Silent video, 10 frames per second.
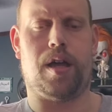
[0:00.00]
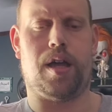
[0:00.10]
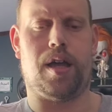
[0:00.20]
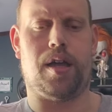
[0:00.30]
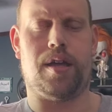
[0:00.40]

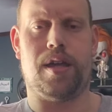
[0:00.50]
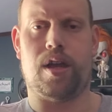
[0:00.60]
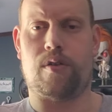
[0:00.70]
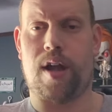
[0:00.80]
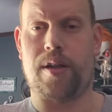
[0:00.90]

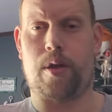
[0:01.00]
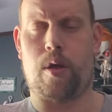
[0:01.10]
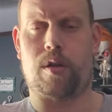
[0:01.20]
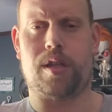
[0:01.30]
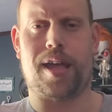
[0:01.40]

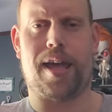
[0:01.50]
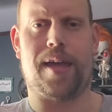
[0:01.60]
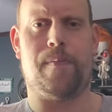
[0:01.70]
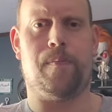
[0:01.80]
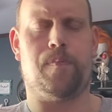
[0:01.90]
Groundhog
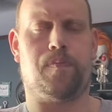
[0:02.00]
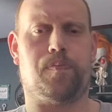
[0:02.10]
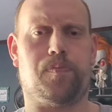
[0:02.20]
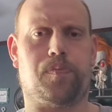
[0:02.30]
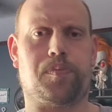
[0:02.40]
Day.
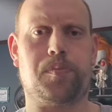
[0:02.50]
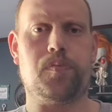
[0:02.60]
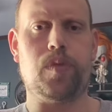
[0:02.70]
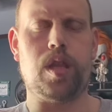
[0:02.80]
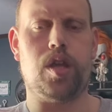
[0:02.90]

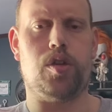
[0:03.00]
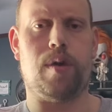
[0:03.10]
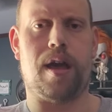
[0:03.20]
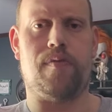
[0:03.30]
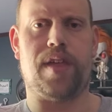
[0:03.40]
You
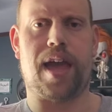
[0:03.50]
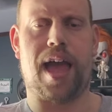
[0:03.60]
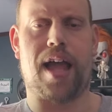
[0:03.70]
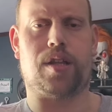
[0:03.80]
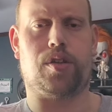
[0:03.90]
have the
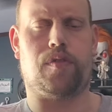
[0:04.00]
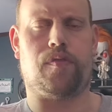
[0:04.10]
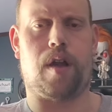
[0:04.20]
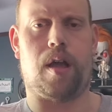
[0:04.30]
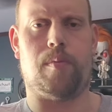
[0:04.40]
actor
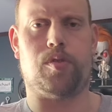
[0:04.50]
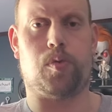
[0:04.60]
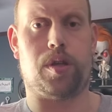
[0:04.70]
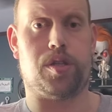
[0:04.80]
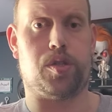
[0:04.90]
from
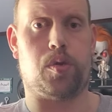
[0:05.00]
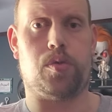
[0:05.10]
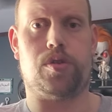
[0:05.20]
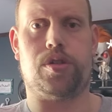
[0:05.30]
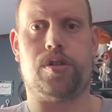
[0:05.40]
Toy
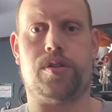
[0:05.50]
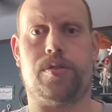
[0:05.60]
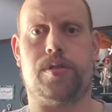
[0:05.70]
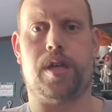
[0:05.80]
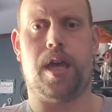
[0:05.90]

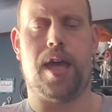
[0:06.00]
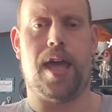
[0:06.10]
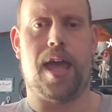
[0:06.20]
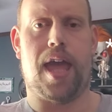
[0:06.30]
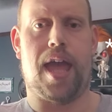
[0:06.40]
Soldiers
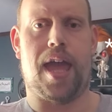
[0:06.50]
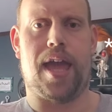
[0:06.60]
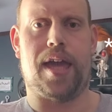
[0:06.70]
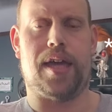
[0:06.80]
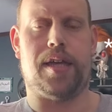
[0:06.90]

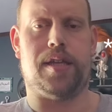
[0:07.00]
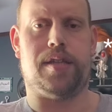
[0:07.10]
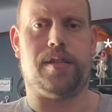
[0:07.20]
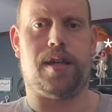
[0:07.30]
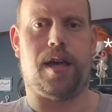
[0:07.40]
and